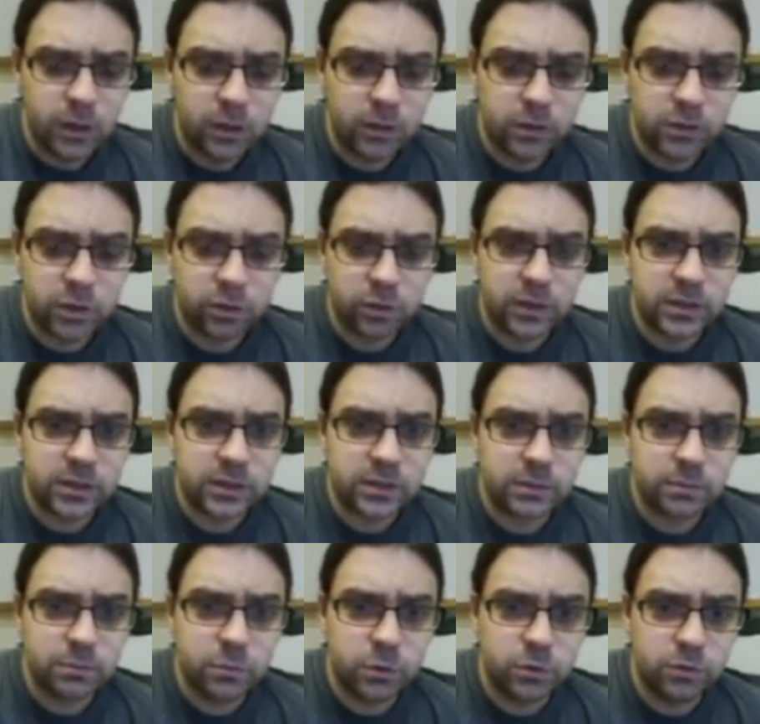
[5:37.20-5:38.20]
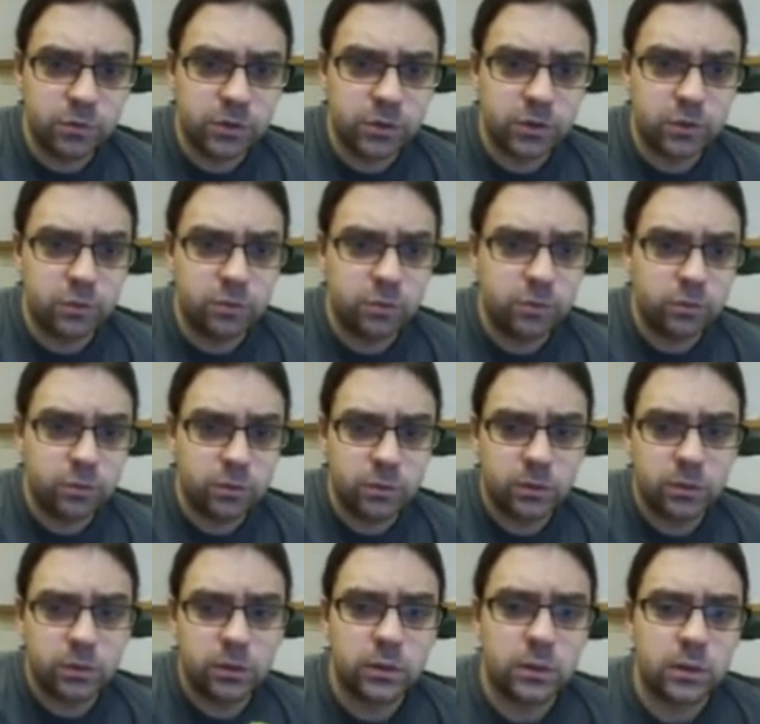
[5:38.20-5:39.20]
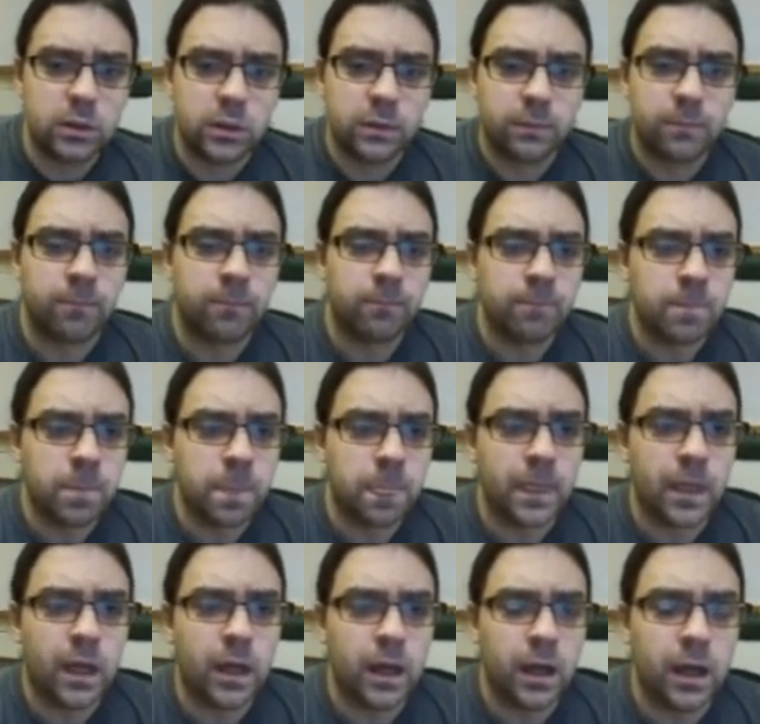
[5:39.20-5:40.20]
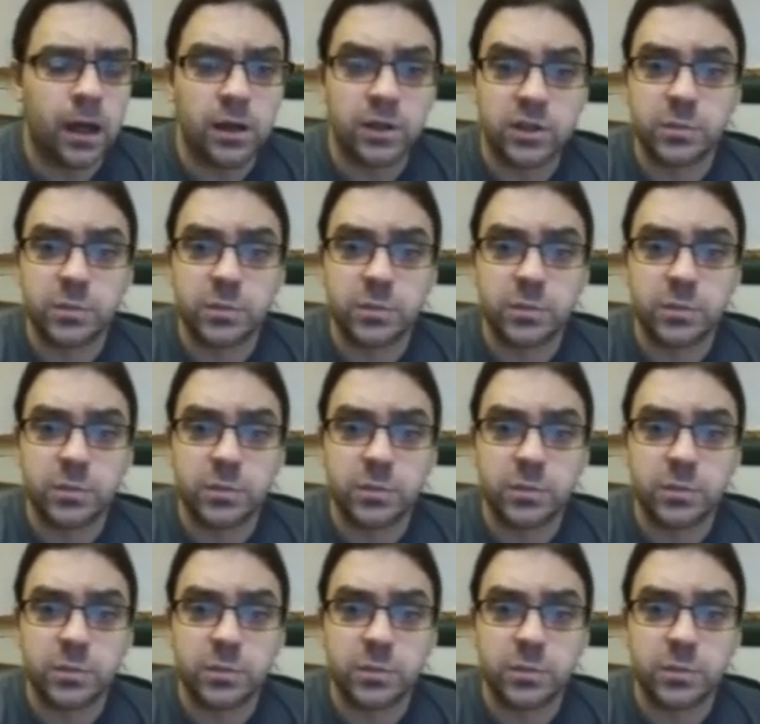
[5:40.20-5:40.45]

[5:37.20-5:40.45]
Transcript: So let's move to uh,